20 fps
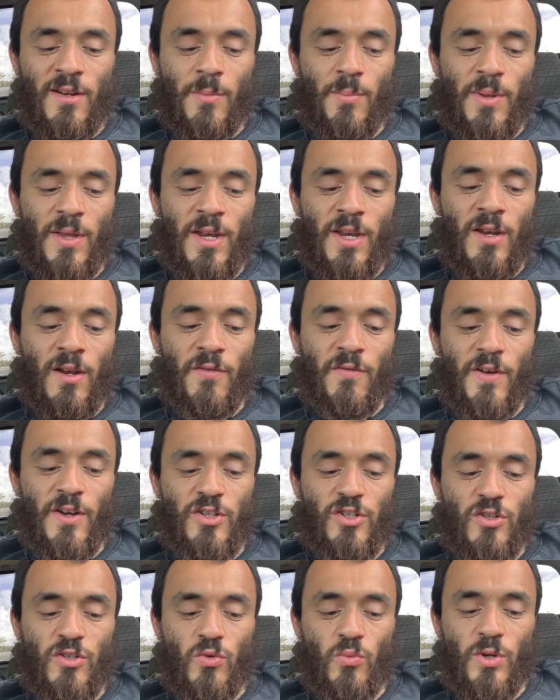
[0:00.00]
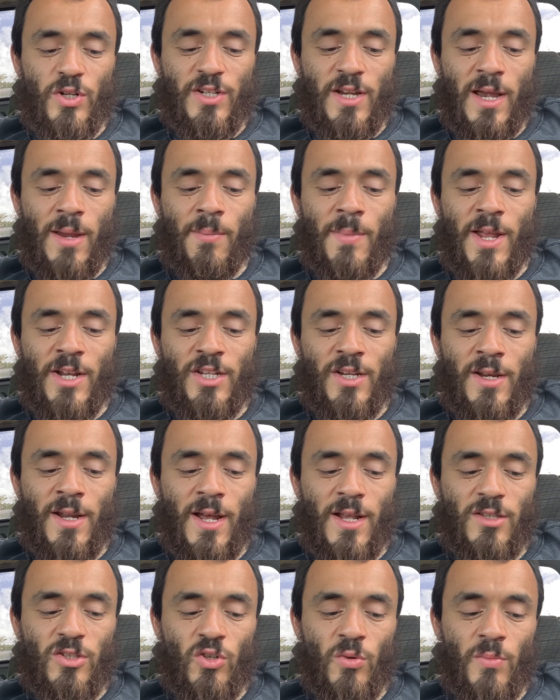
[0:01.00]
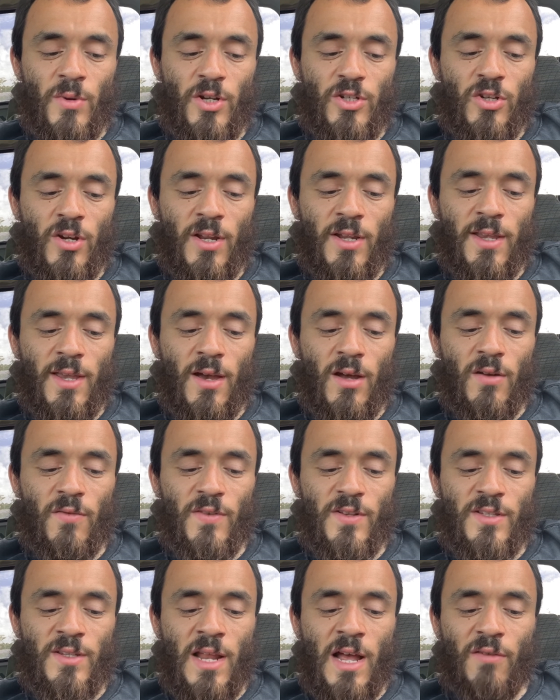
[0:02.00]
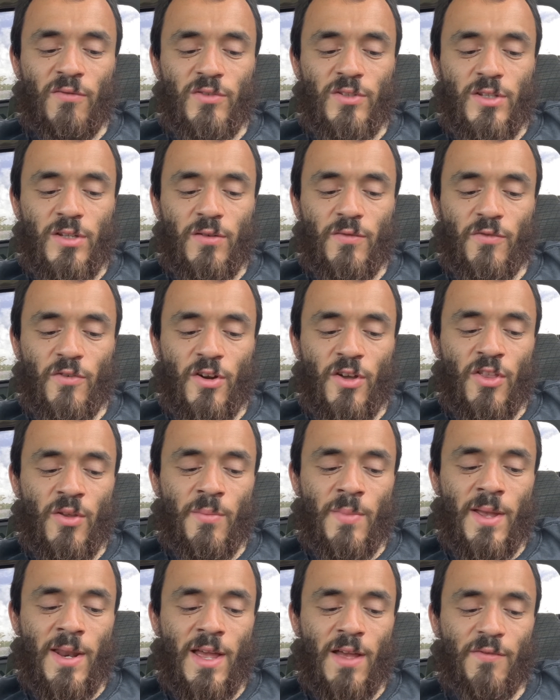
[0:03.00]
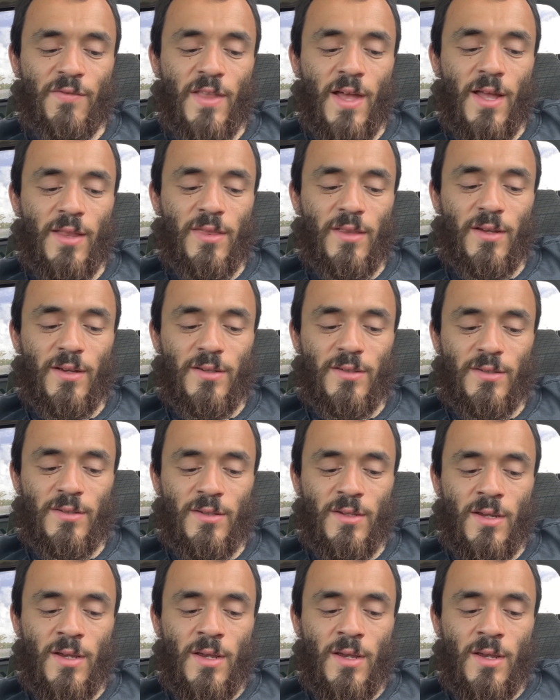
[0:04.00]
opinion of ushers which I mention not so much on account of its novelty, for other men have thought thus,